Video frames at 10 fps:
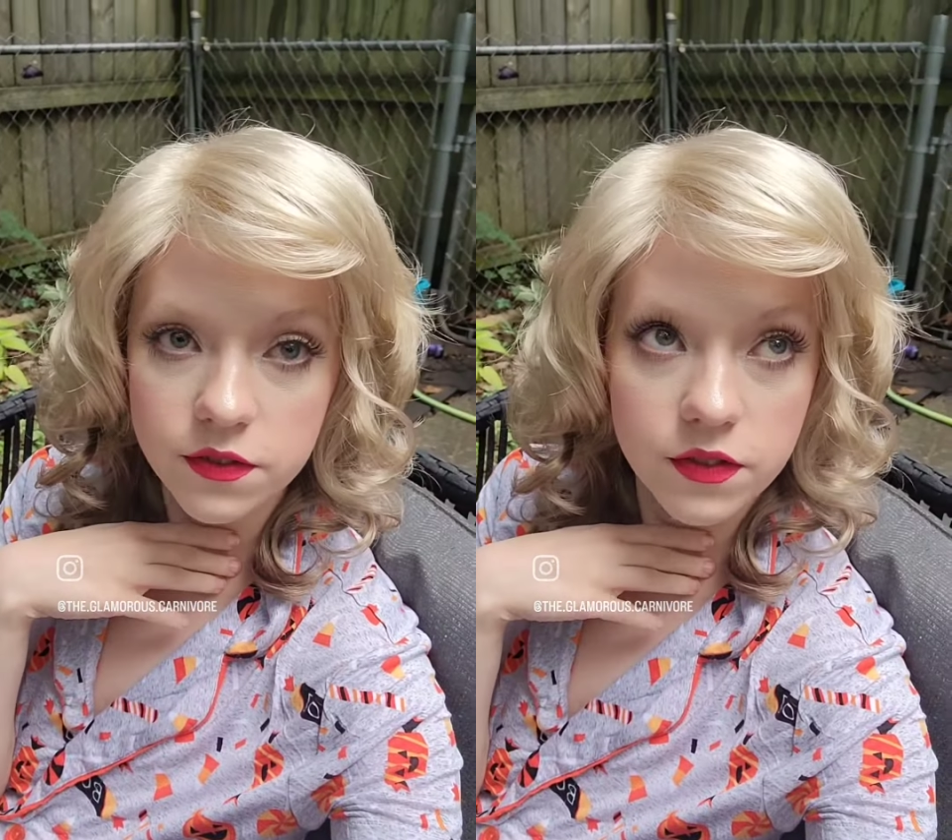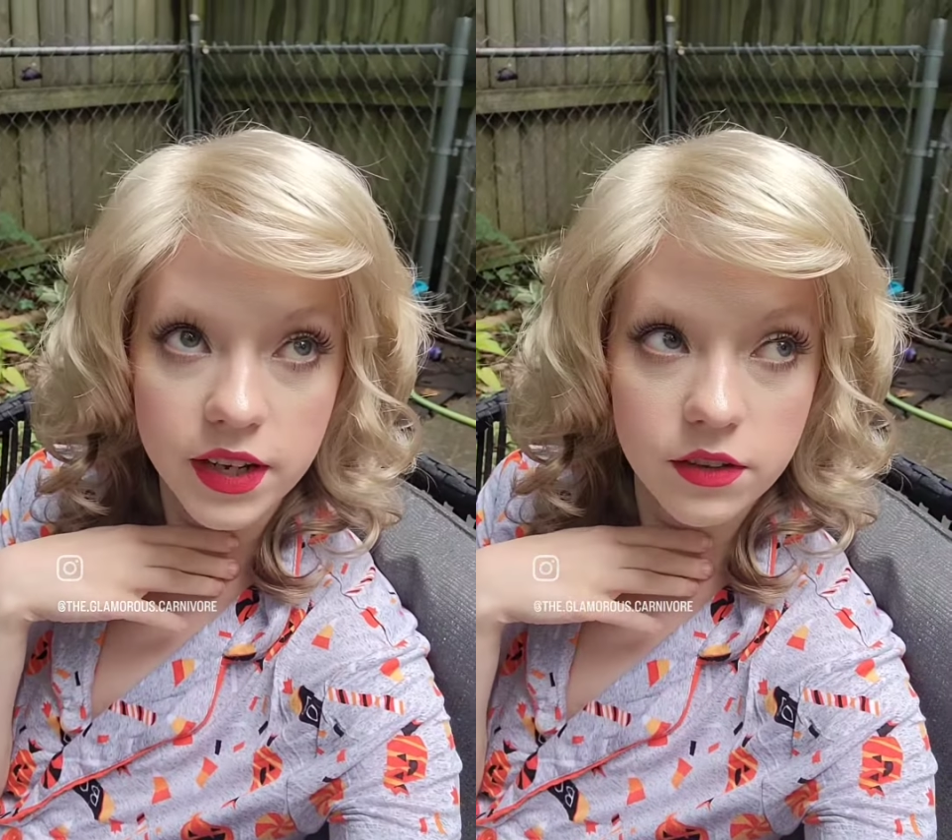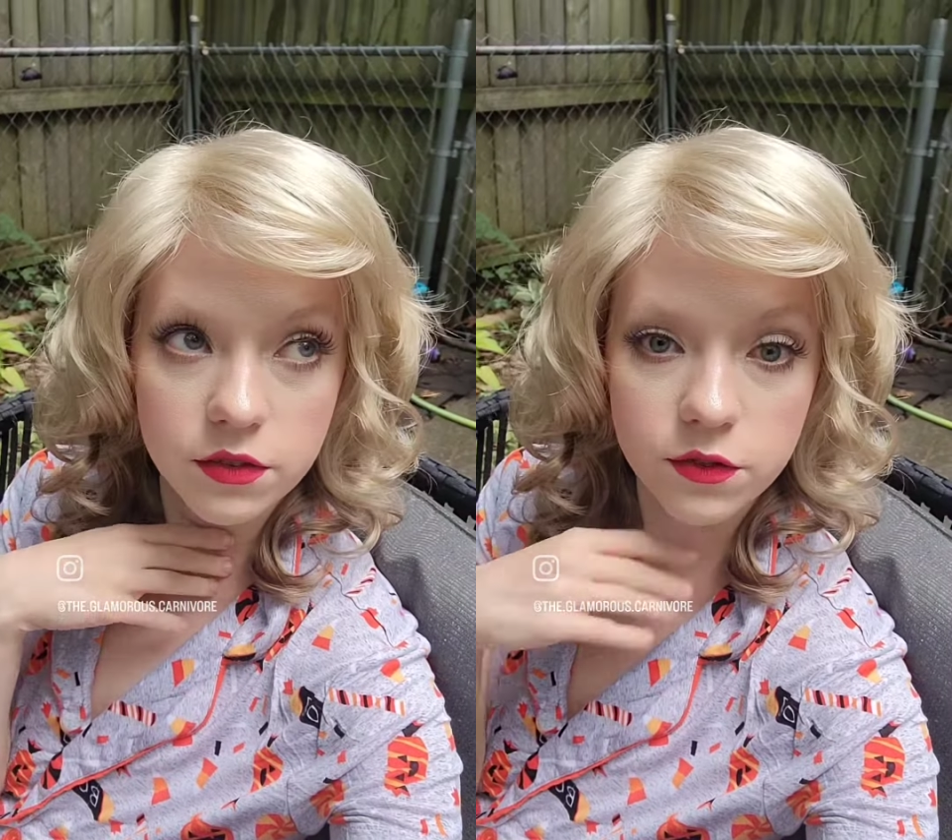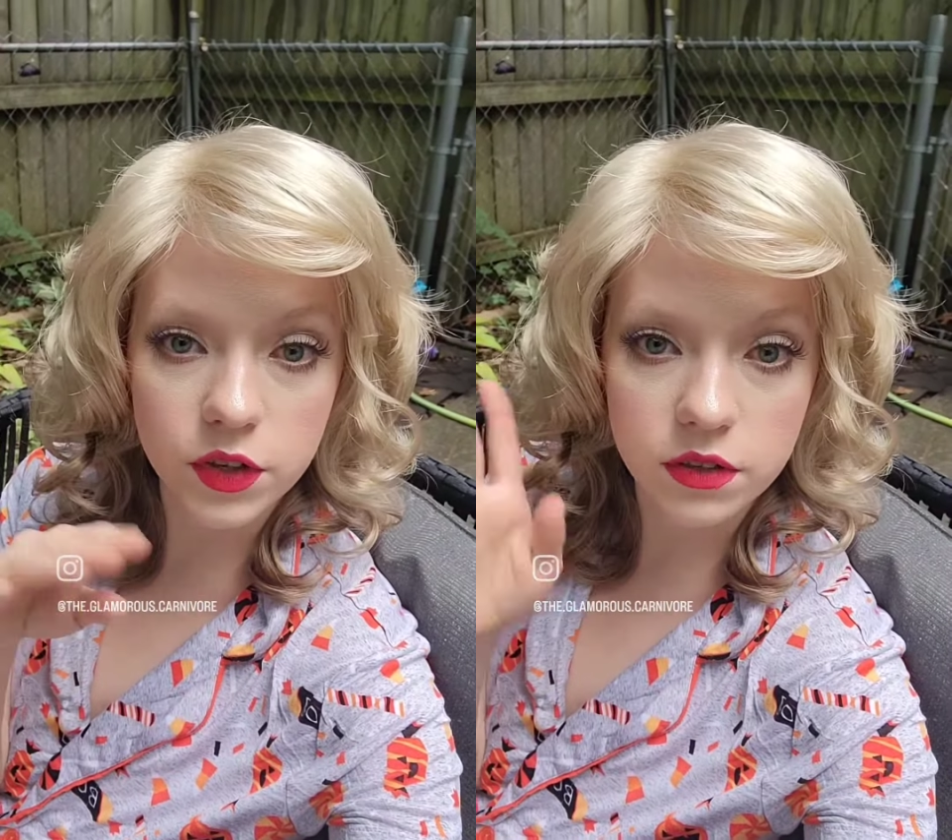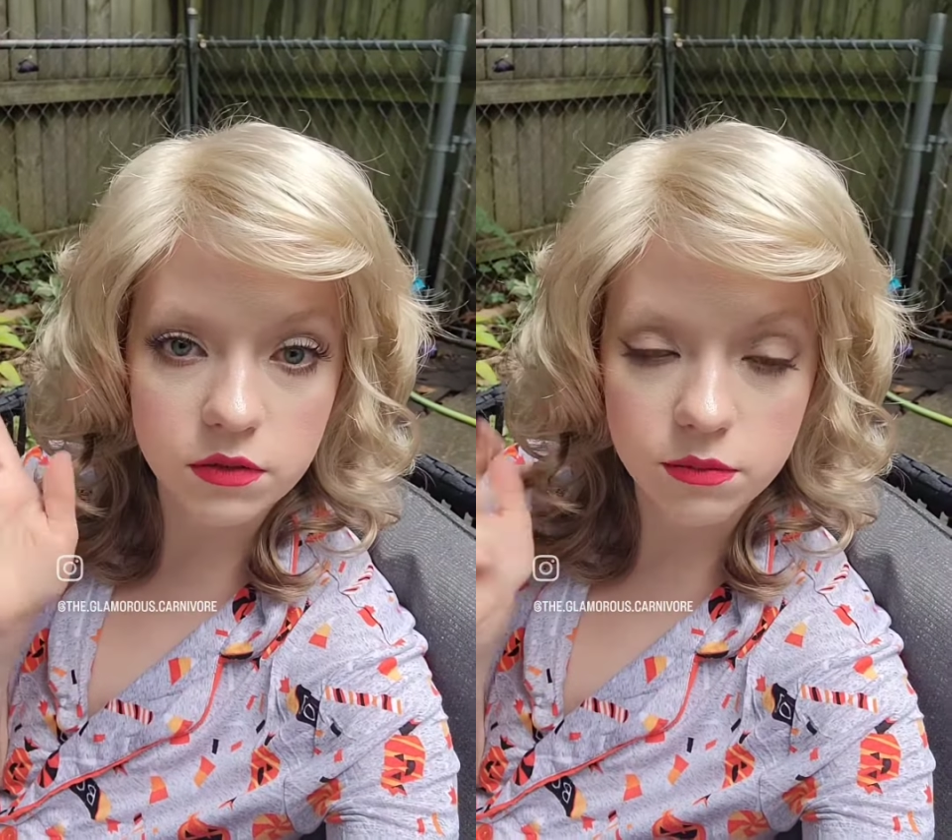like
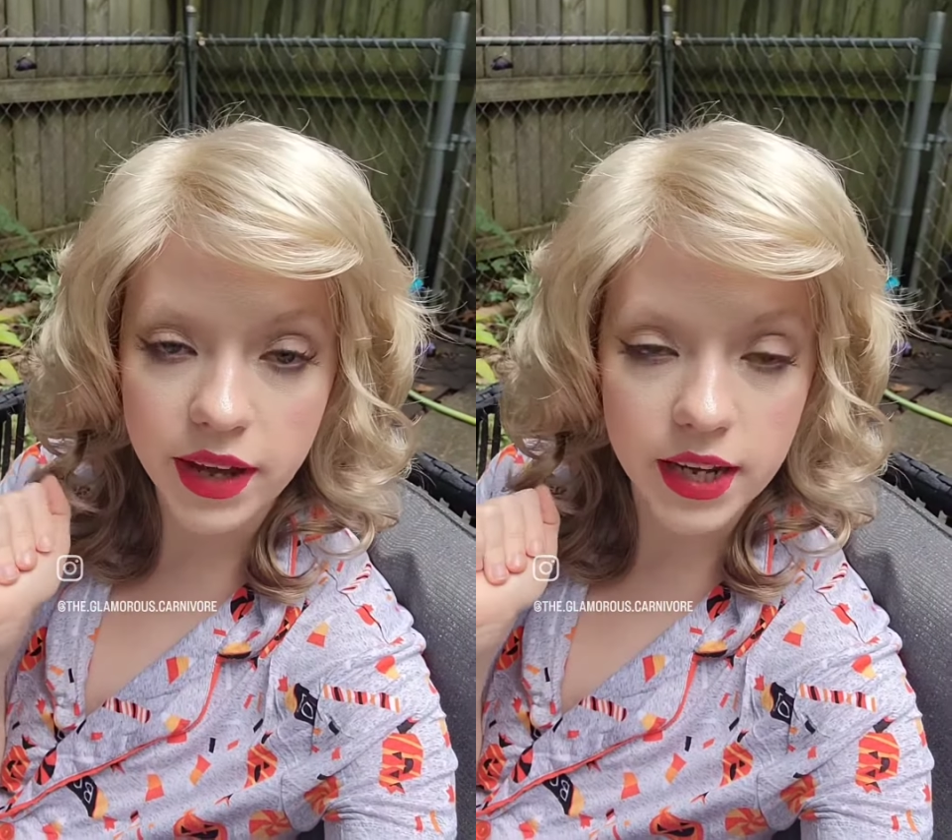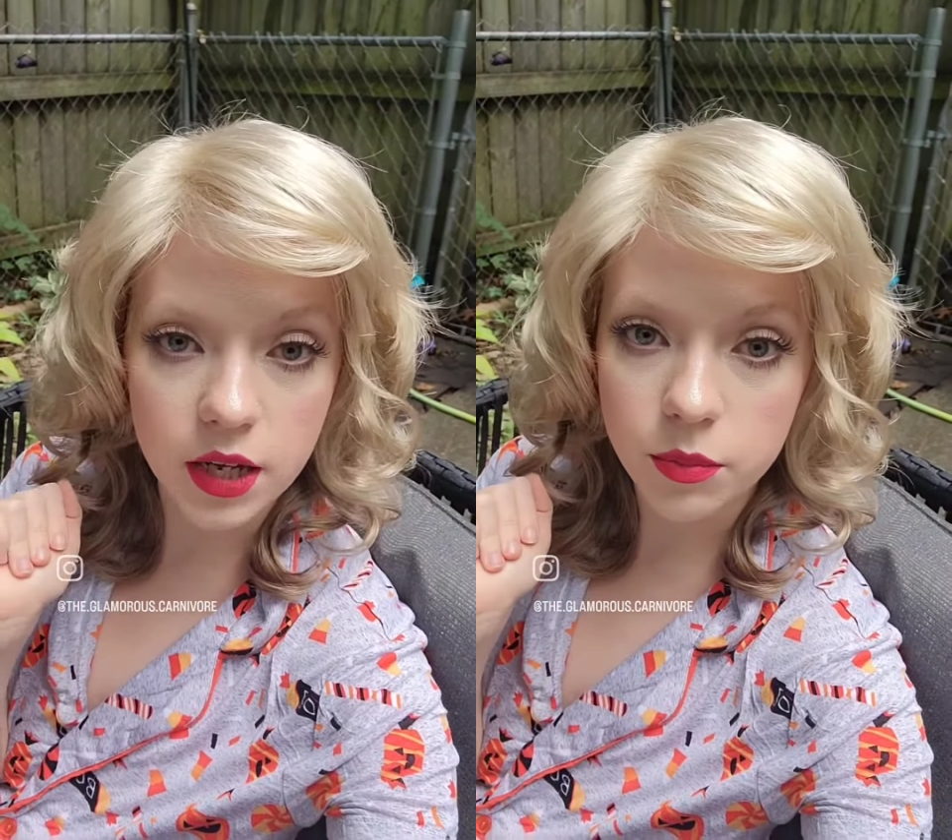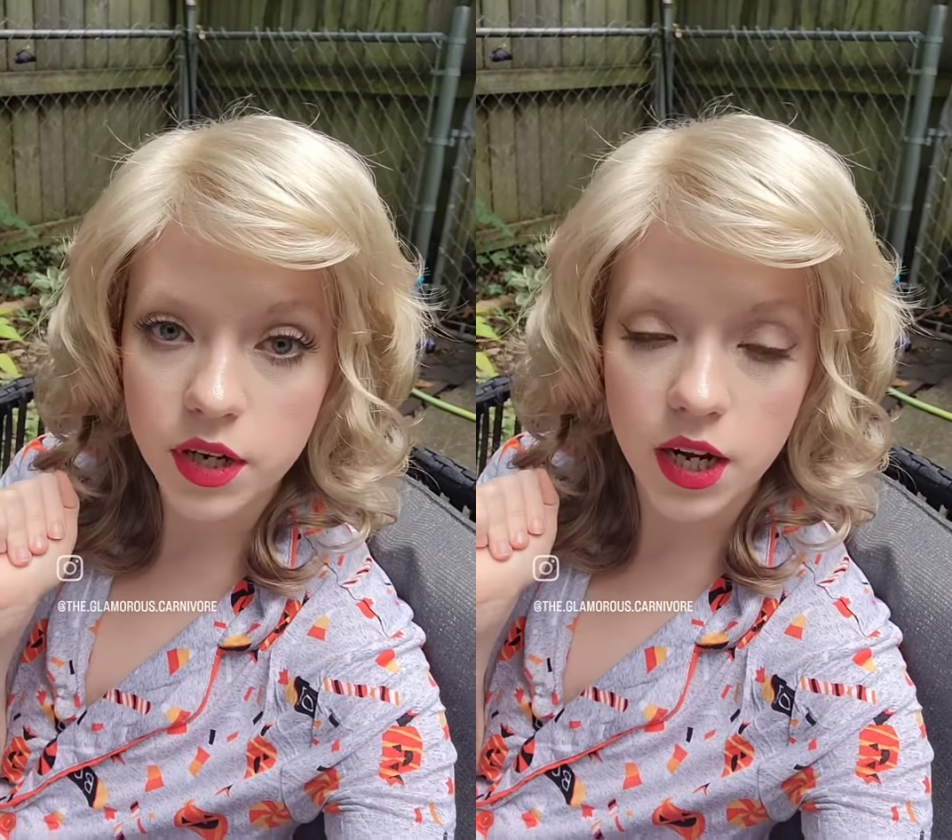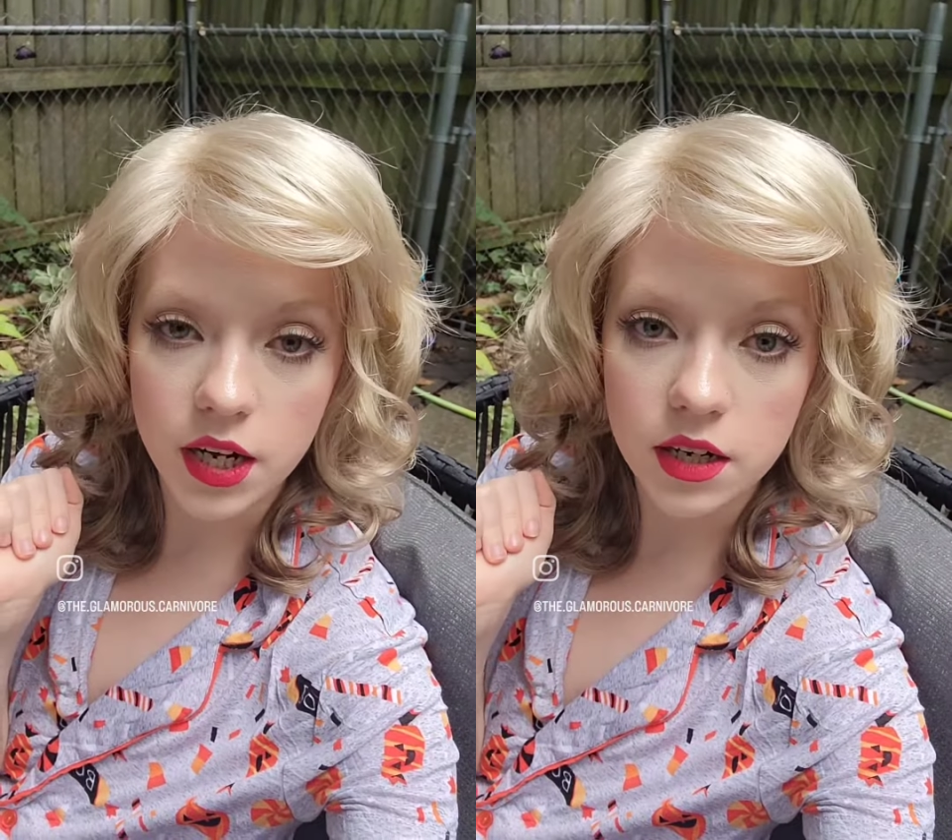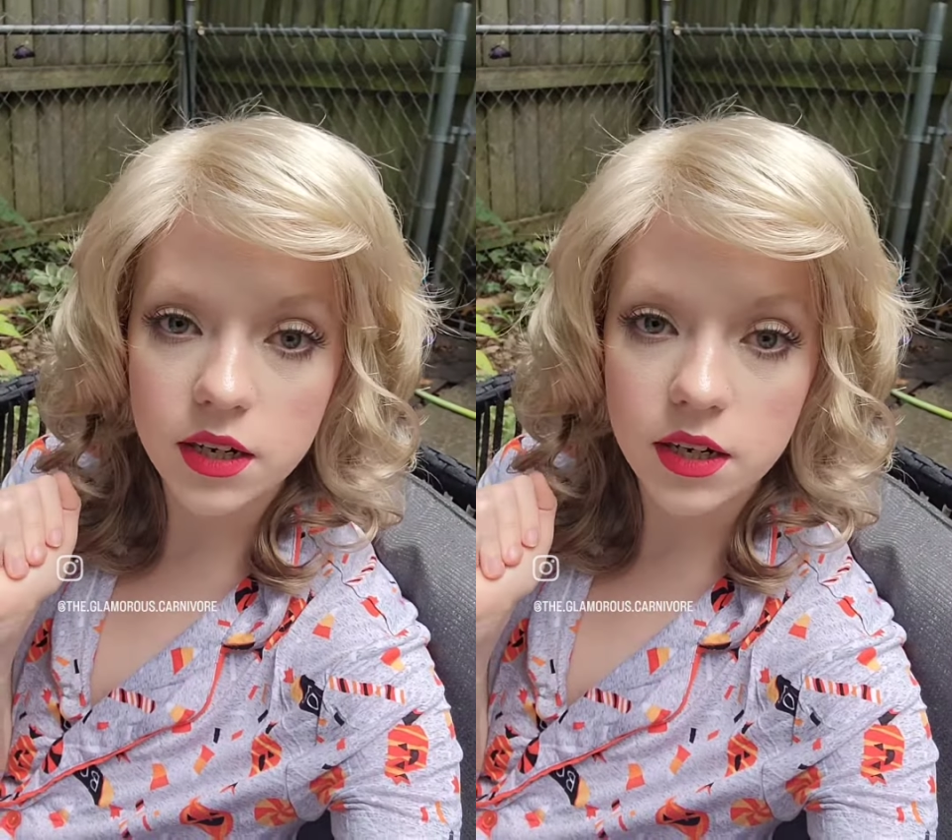full makeup and hair.